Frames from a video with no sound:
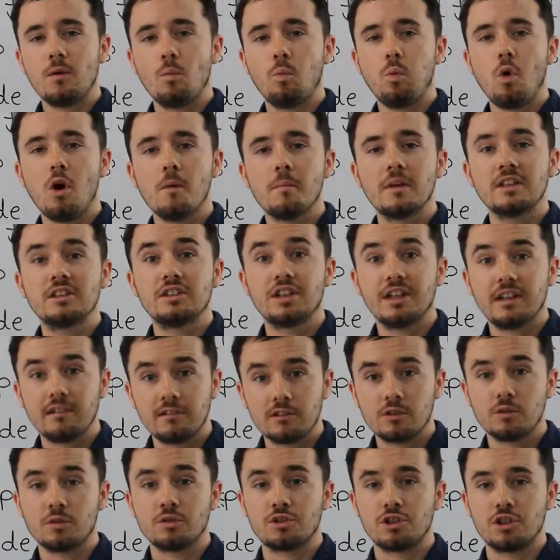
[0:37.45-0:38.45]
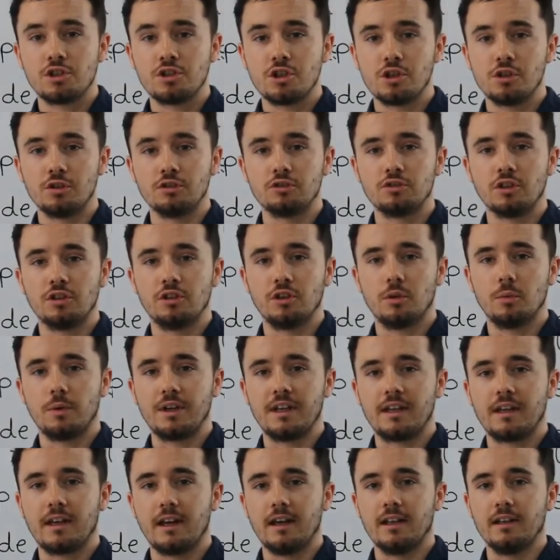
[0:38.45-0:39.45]
what materials you used on the
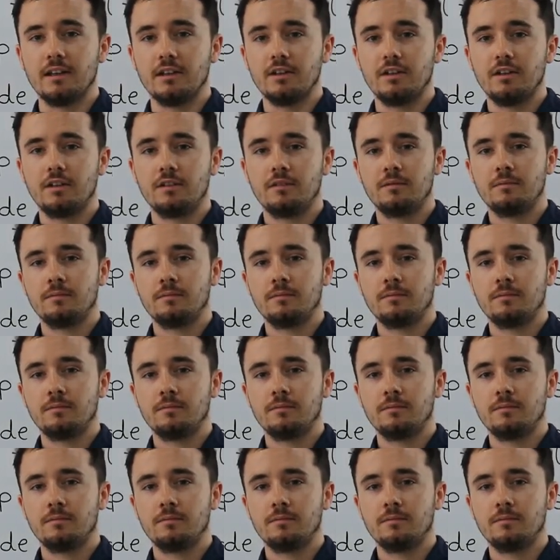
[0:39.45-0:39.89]
weekend.